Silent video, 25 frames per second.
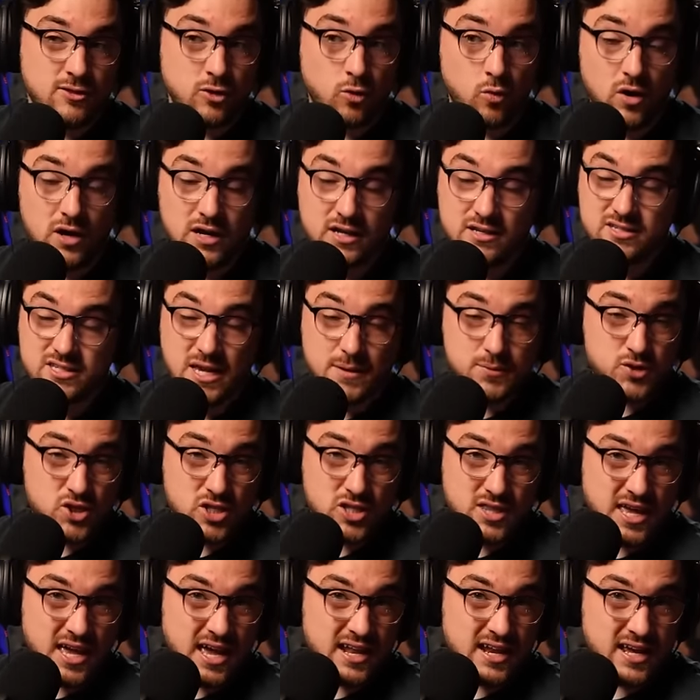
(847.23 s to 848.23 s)
The one exception
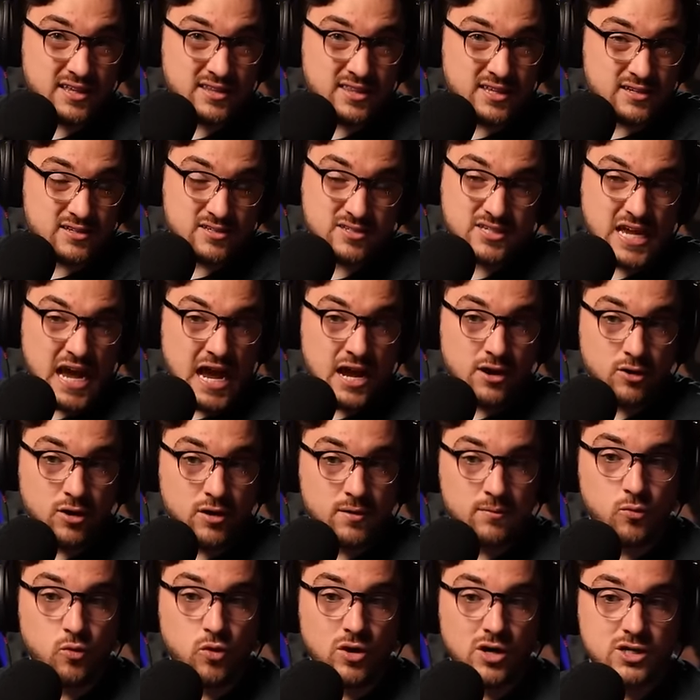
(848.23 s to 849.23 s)
to that, I think
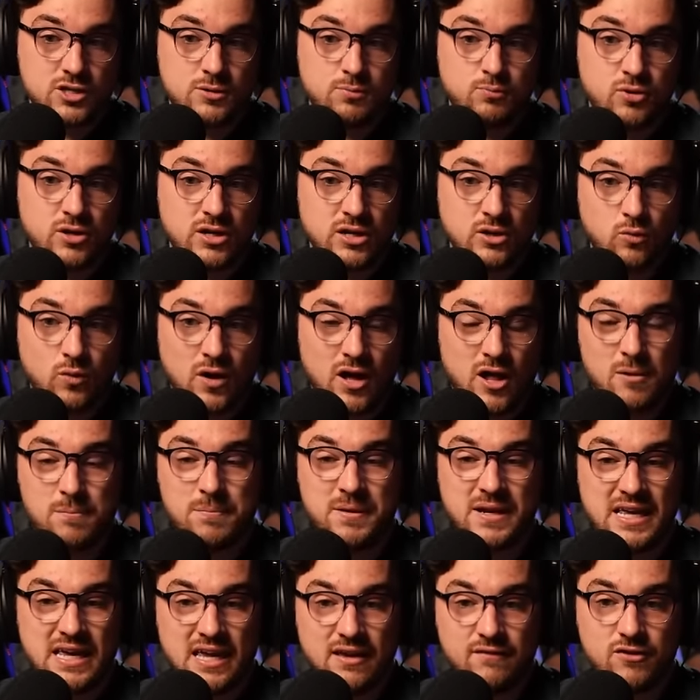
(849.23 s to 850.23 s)
Skyrim worked pretty well,
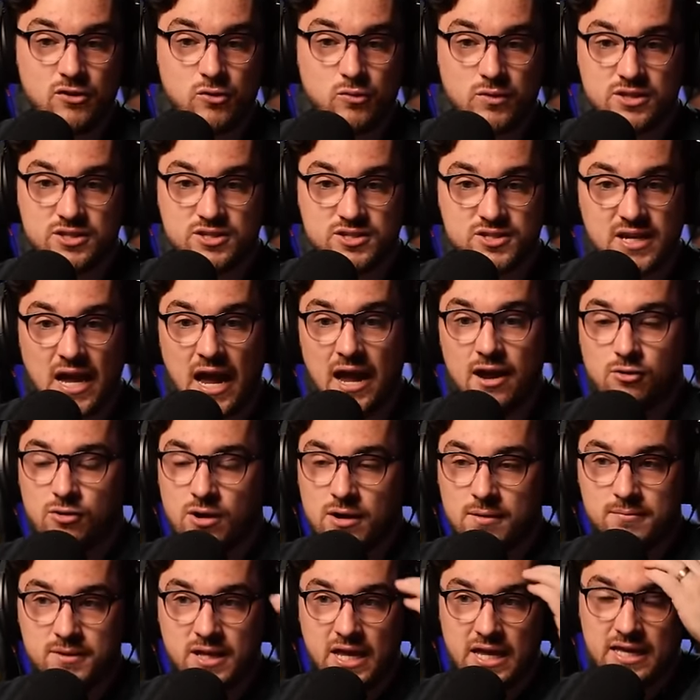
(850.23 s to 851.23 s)
but even with
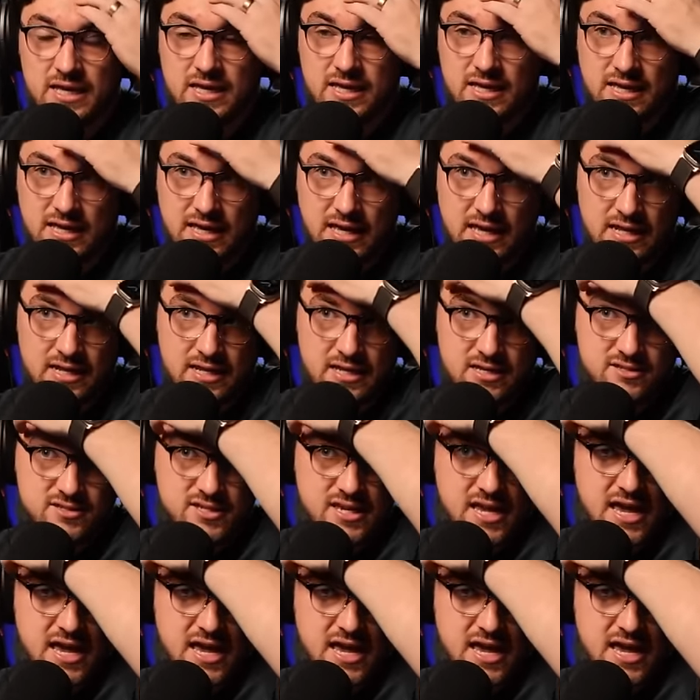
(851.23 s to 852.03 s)
Skyrim, like it is